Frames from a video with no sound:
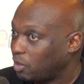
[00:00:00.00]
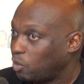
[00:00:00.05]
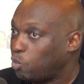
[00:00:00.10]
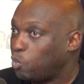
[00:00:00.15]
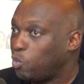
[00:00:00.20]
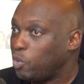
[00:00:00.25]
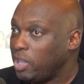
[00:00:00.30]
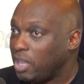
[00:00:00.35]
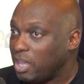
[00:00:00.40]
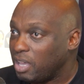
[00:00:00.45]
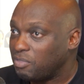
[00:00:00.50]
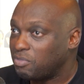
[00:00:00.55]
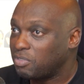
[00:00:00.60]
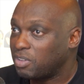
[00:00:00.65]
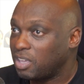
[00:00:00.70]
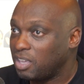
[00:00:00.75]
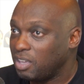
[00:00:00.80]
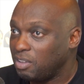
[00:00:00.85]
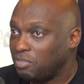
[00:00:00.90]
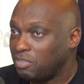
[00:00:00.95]
We have
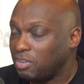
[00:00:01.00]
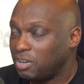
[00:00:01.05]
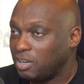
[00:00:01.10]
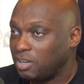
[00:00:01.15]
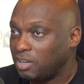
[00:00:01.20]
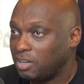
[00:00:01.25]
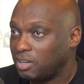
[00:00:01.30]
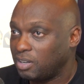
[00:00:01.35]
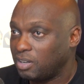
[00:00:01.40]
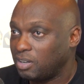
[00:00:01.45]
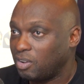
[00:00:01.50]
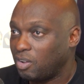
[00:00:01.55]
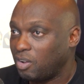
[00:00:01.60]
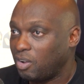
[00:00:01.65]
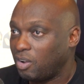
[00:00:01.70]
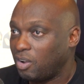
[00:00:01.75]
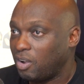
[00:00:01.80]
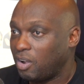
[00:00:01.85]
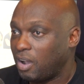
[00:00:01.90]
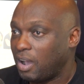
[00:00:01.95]
given
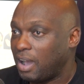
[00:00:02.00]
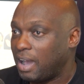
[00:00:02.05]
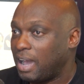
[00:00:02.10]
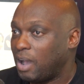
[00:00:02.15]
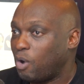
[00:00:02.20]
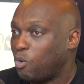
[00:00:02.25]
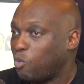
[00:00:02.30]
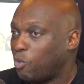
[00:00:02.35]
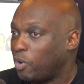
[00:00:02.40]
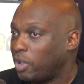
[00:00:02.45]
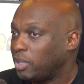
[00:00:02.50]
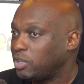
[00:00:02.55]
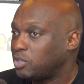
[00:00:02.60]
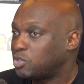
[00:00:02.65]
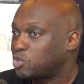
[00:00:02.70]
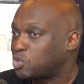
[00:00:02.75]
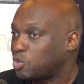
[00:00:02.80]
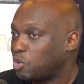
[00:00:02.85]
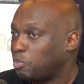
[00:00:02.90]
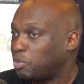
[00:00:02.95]
away
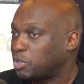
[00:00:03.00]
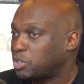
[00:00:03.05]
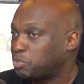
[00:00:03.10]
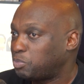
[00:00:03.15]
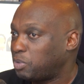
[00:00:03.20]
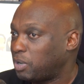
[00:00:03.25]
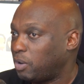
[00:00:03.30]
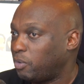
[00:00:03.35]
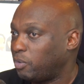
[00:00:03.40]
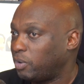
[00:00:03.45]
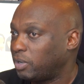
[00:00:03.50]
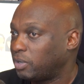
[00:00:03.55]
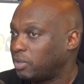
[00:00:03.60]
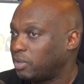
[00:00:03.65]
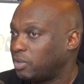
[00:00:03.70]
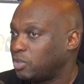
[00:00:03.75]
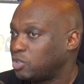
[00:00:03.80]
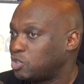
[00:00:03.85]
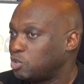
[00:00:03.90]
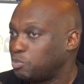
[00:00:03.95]
so much power
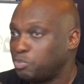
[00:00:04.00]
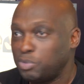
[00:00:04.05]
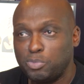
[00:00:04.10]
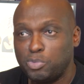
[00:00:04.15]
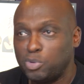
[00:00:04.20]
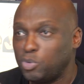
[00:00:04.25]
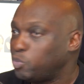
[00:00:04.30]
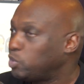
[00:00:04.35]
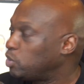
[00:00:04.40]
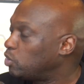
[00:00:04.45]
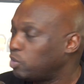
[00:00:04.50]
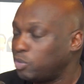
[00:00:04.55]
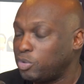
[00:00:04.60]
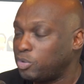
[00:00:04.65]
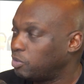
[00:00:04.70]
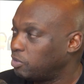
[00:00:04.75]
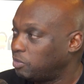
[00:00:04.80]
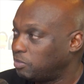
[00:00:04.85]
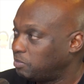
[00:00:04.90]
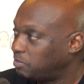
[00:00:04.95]
to people we don't
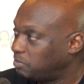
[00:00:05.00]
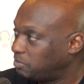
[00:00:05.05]
know,